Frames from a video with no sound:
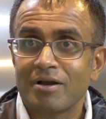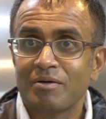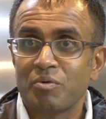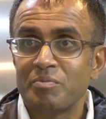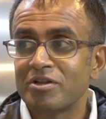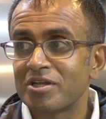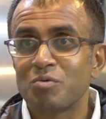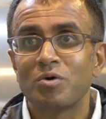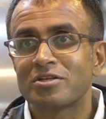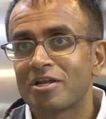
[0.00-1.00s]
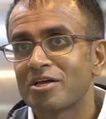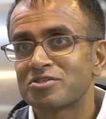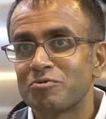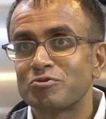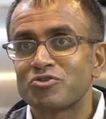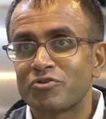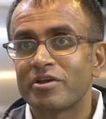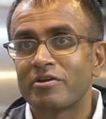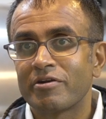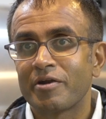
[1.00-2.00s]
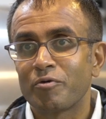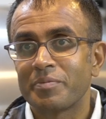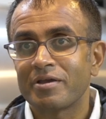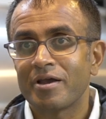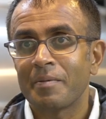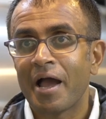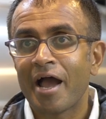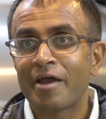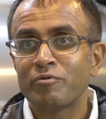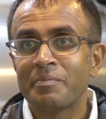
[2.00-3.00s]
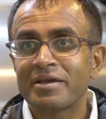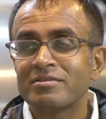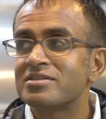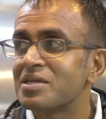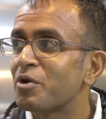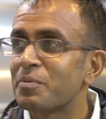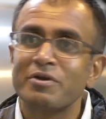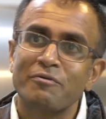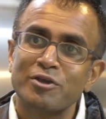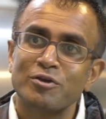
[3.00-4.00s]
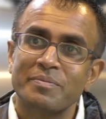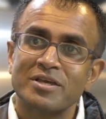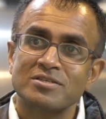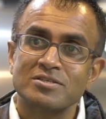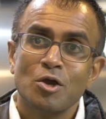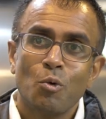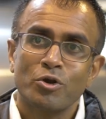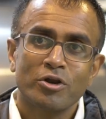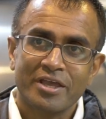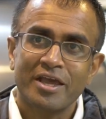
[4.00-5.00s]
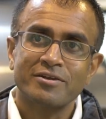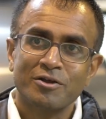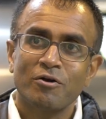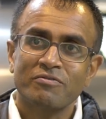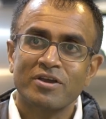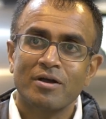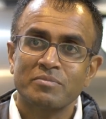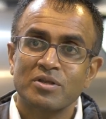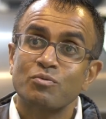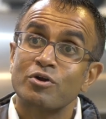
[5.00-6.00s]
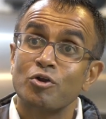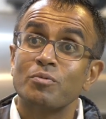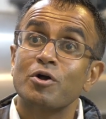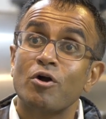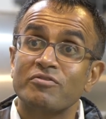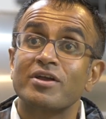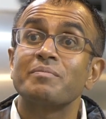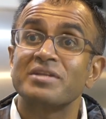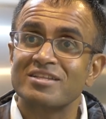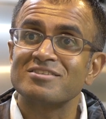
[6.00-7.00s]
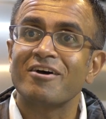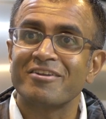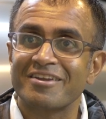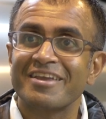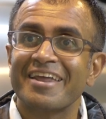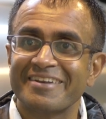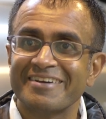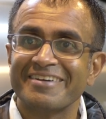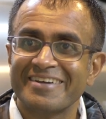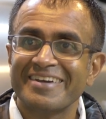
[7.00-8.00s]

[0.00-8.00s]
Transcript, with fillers: Um, we're building a world-class roastery here in Nairobi. Um, I, I remind the team on a very regular basis, we're not a Kenyan coffee company, we're a global coffee company that started in Kenya.